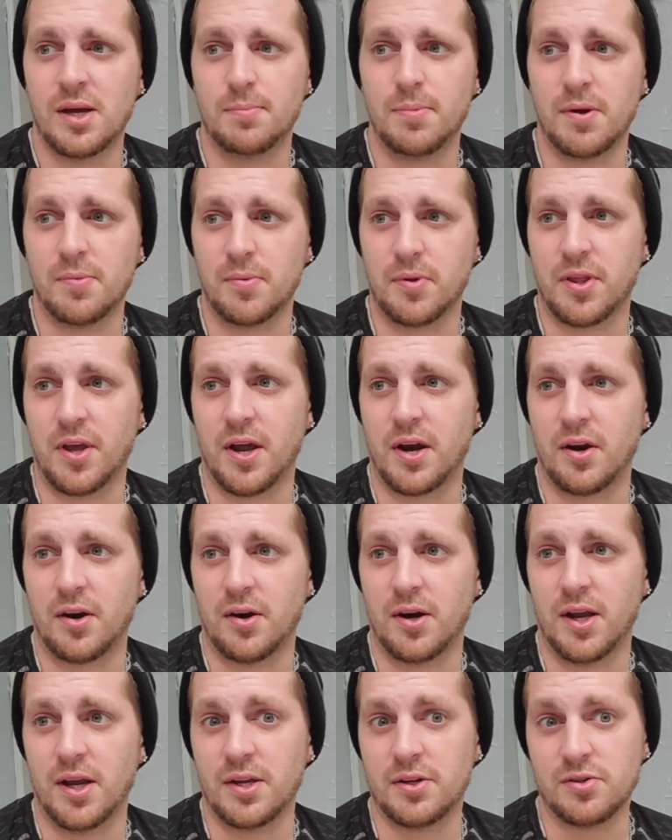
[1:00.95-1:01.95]
People that are
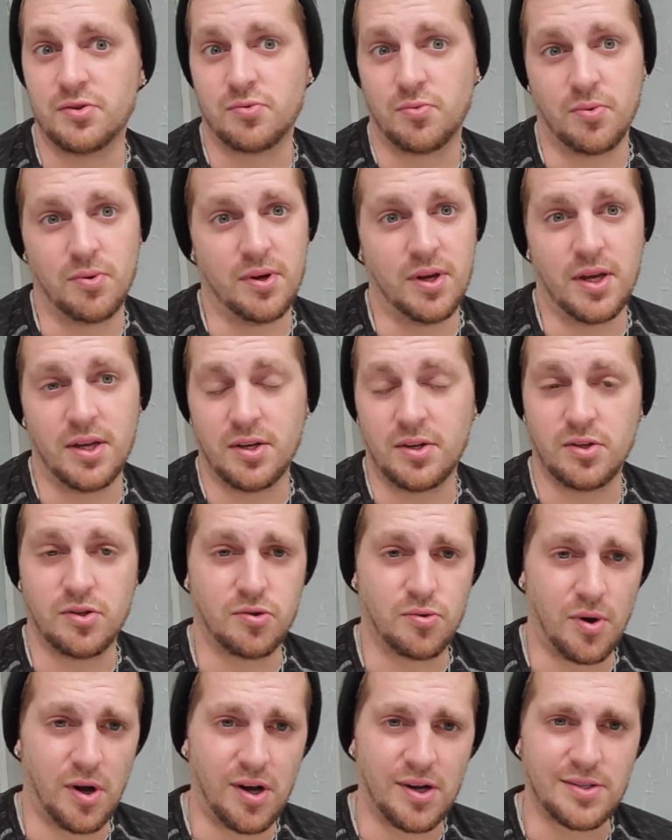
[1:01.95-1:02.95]
into
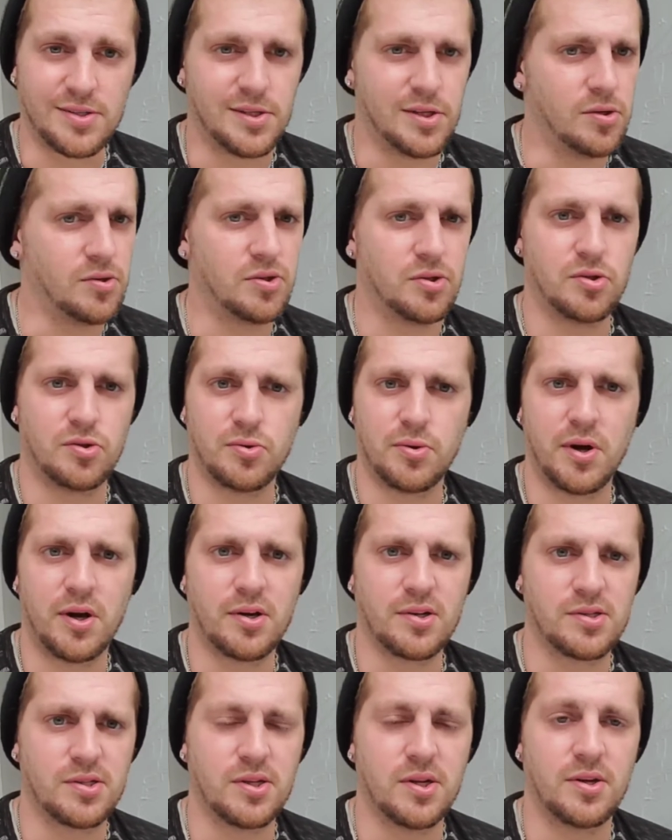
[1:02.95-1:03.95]
drugs, using
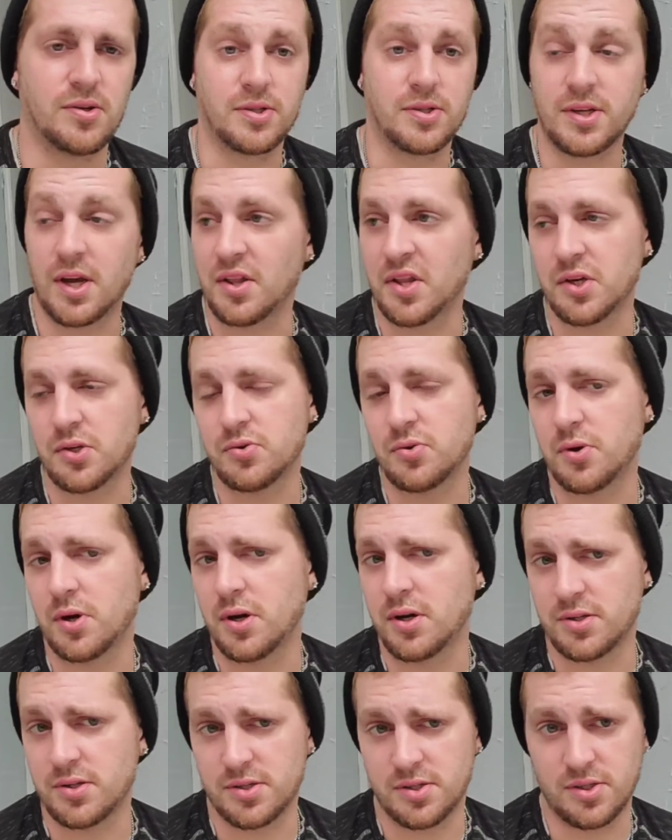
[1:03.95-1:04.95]
drugs, selling
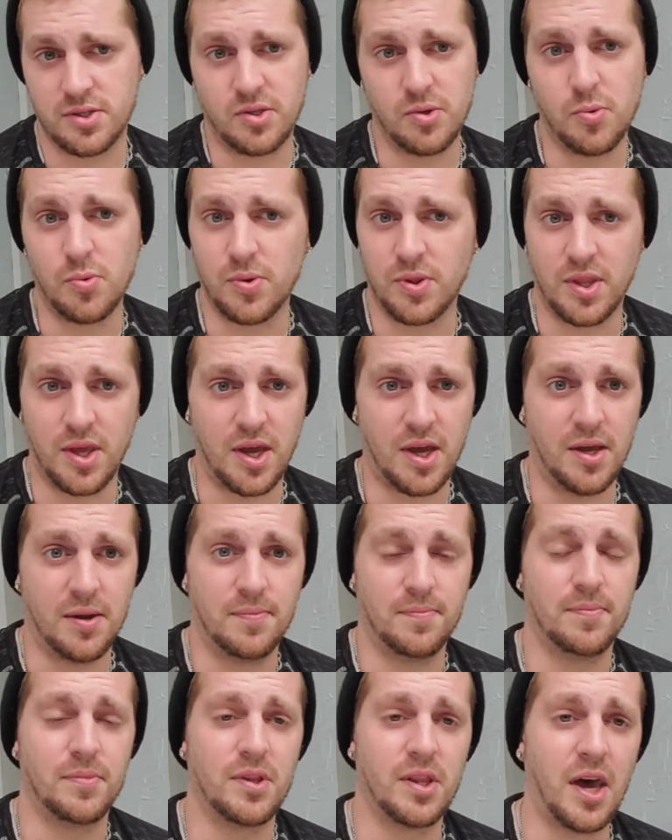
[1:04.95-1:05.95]
drugs, doing
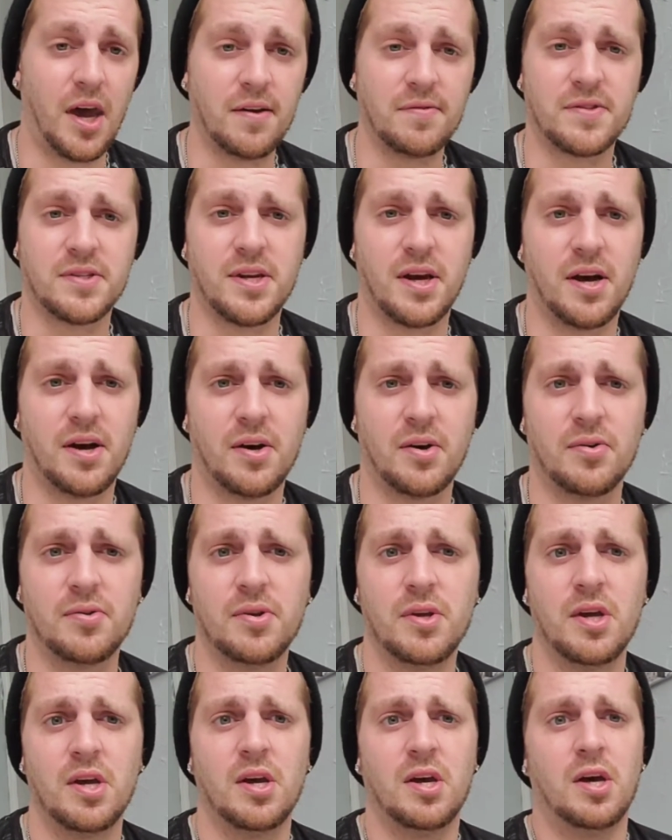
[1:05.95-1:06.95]
that
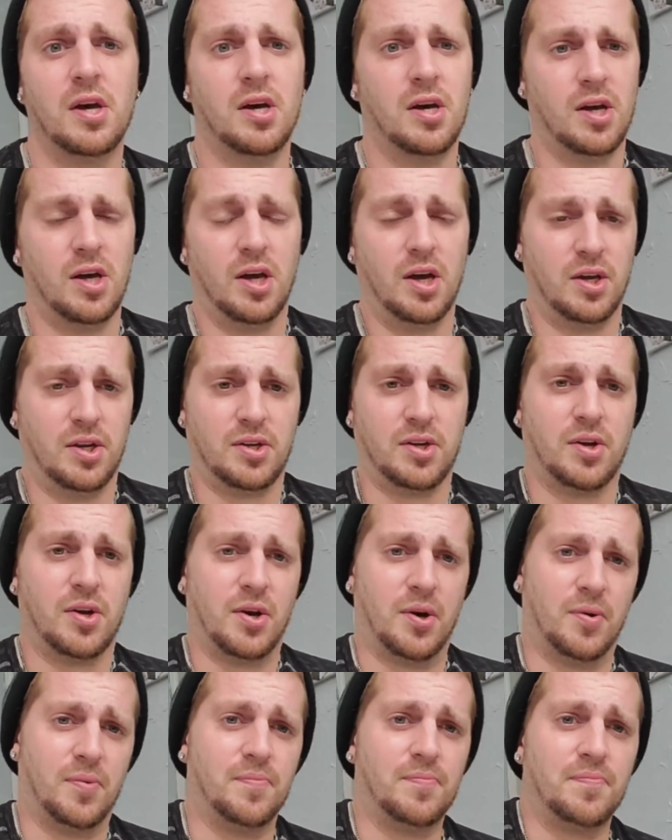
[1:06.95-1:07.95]
lifestyle, you
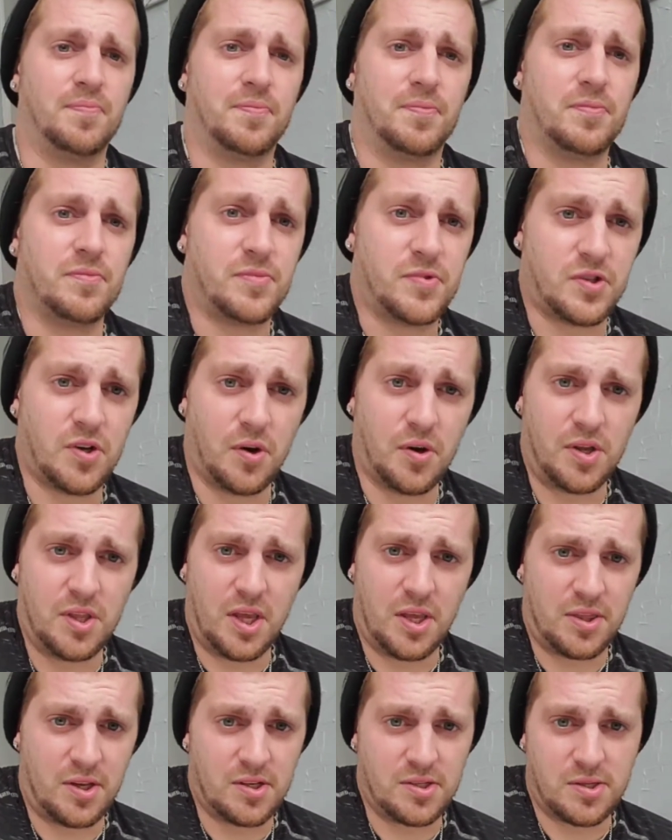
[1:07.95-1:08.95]
know, show you
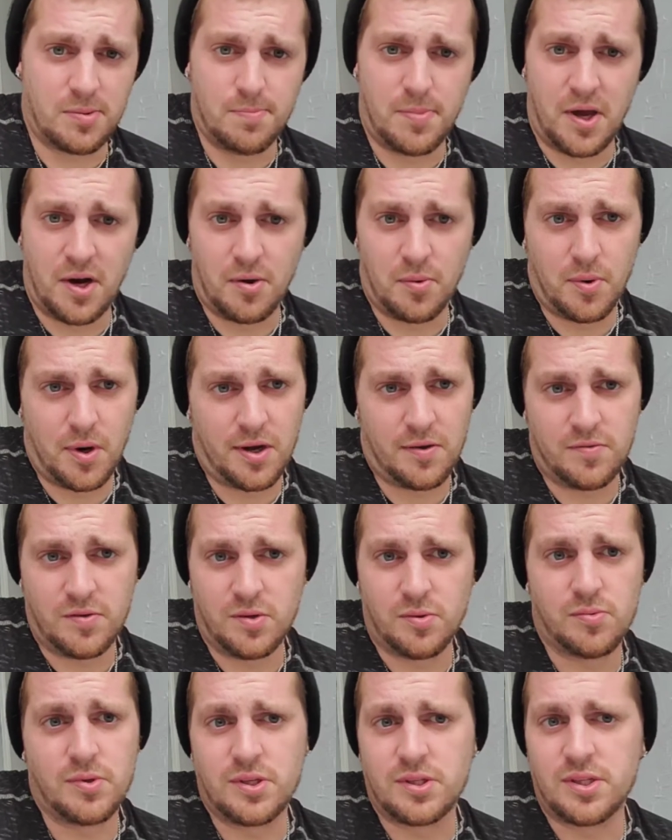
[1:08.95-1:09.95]
that there's a better way of
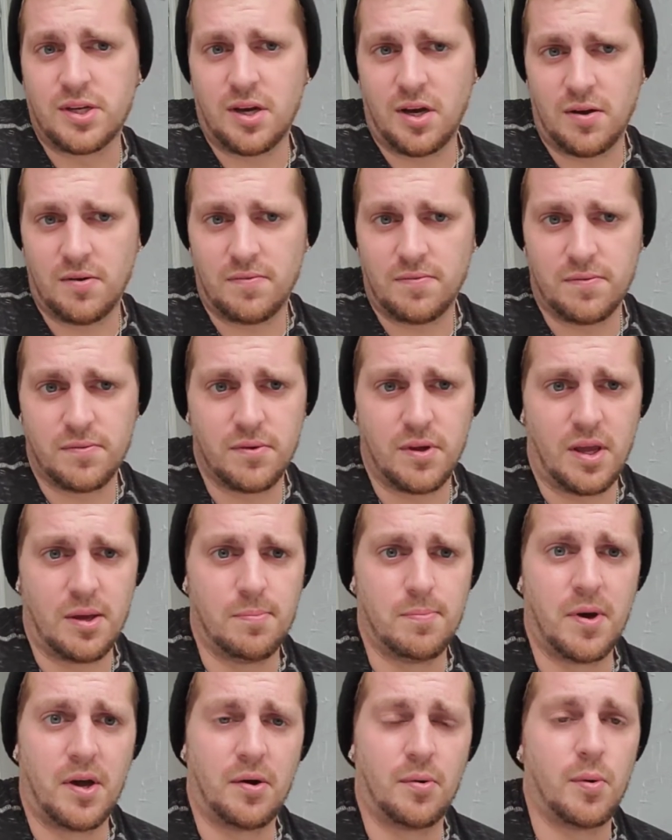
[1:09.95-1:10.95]
doing stuff
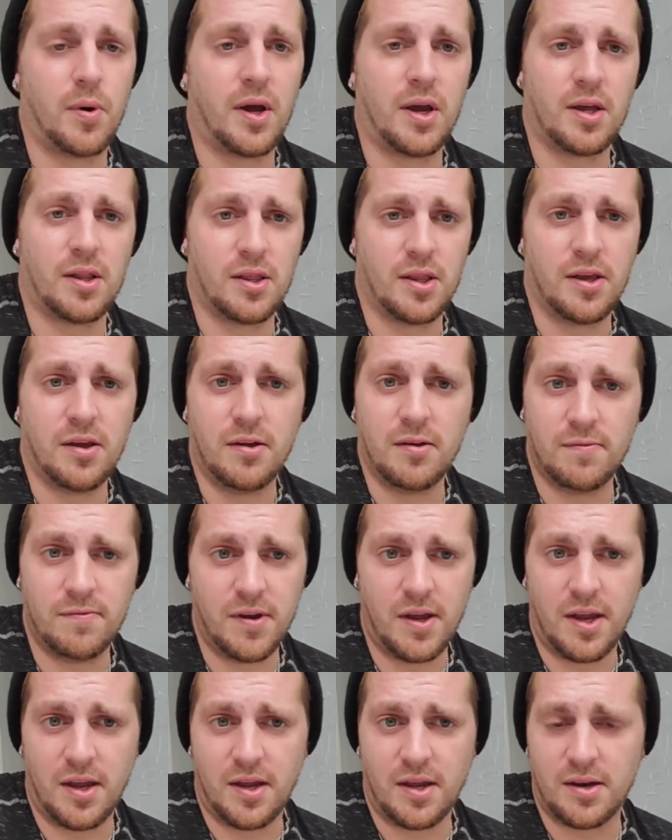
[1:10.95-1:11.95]
and better way to live.
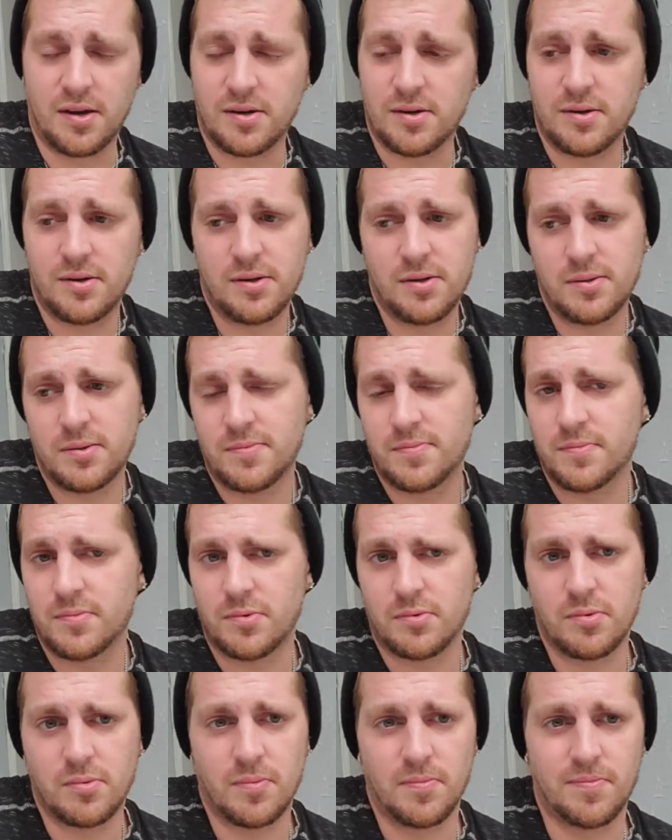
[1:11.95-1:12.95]
And
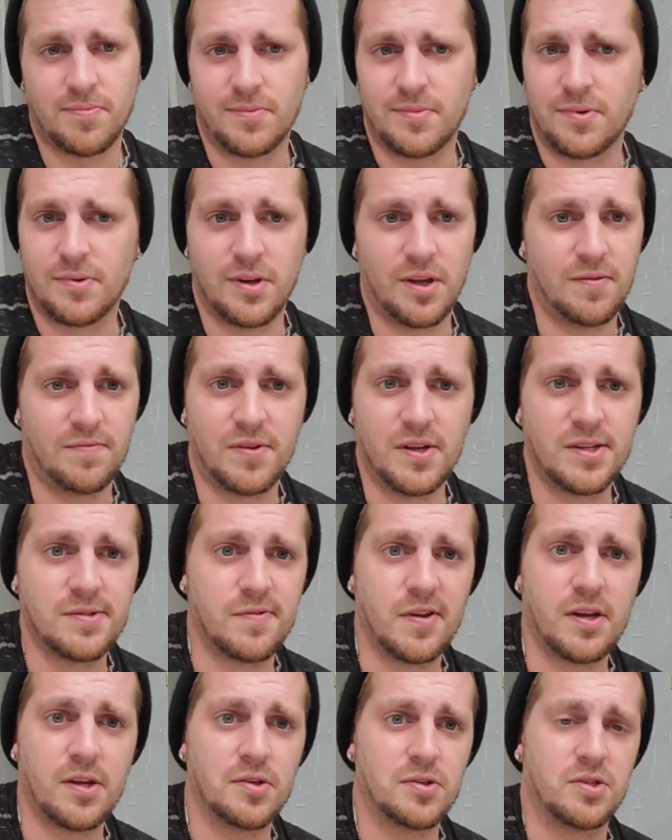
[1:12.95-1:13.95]
if these
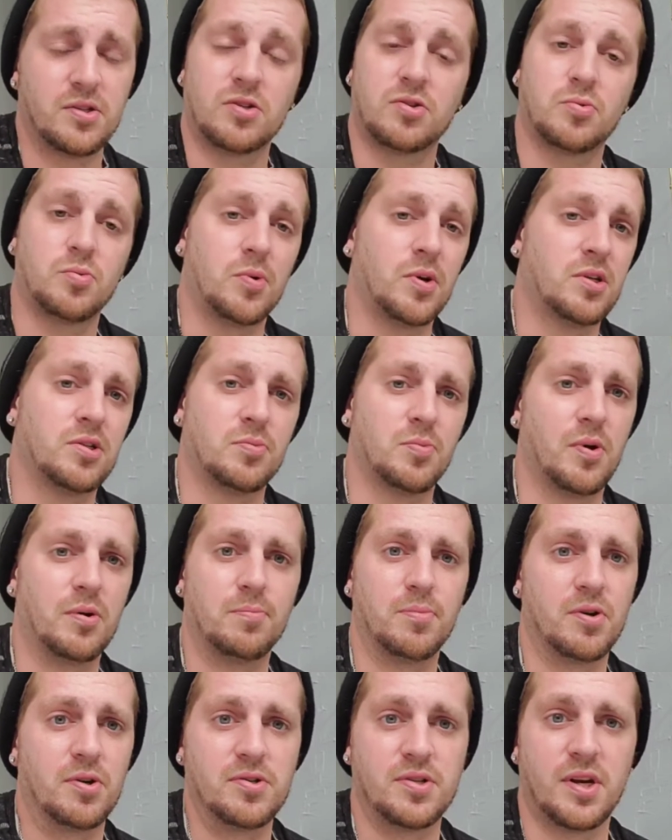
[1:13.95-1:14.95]
videos just reach
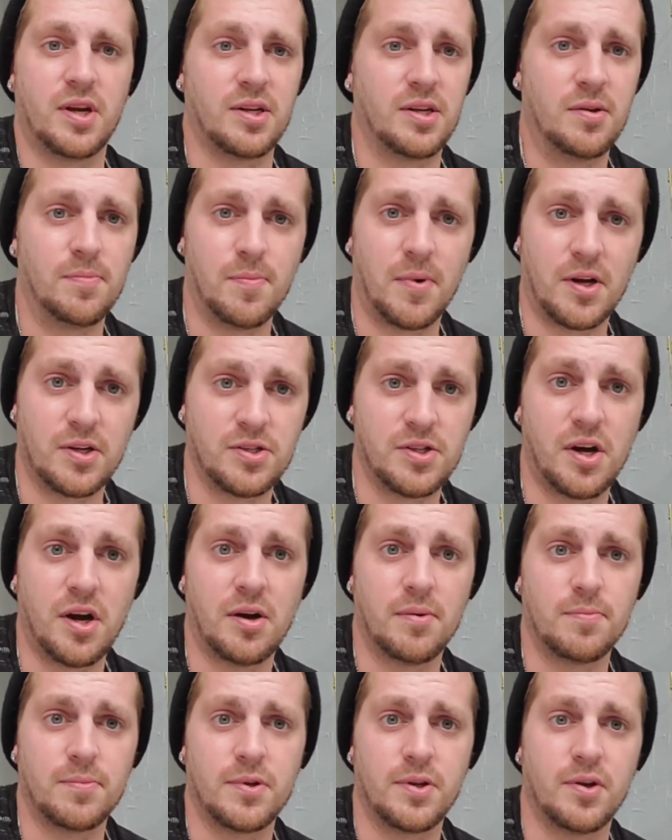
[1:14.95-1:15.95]
one person, I did my
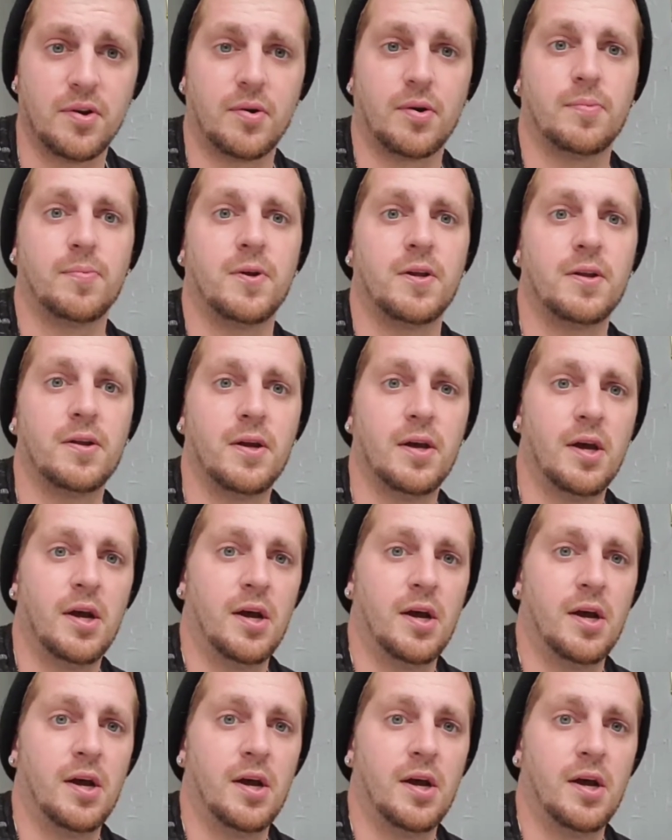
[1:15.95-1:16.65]
job, you know what I mean?